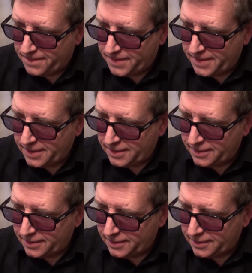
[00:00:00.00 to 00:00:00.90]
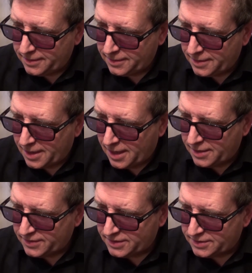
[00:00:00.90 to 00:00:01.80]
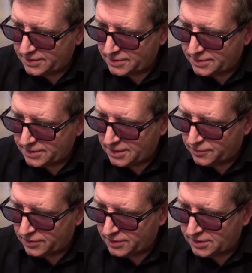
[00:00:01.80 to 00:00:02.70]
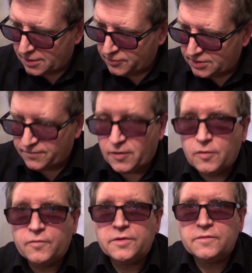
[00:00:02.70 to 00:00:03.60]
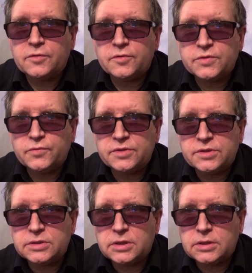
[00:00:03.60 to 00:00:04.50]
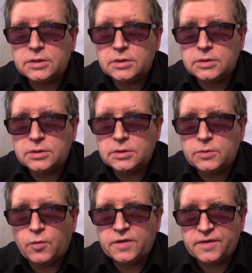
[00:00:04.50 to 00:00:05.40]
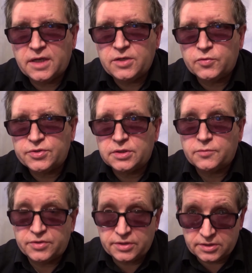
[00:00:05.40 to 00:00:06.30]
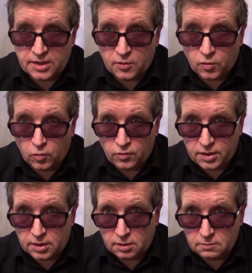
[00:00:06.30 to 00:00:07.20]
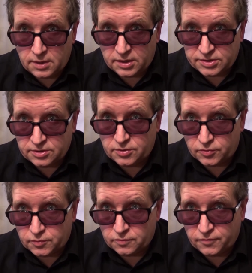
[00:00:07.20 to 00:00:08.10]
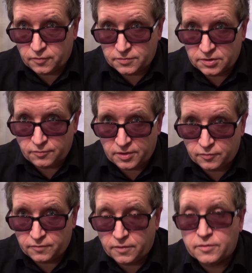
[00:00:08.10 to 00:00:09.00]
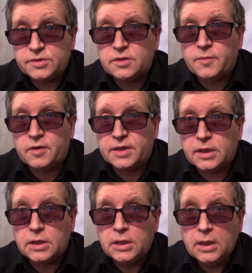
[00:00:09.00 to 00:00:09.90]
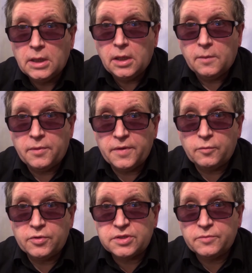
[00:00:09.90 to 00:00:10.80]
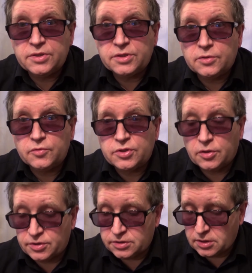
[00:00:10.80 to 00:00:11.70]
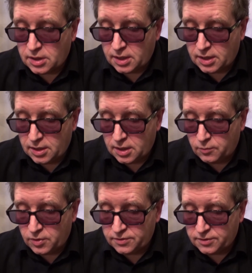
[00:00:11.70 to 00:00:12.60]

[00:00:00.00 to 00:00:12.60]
The other sequence I was involved with, of course, was one of the Endor sequences. Now, all the externals were filmed at the Redwood Forest in America, but there were some internal shots, and one of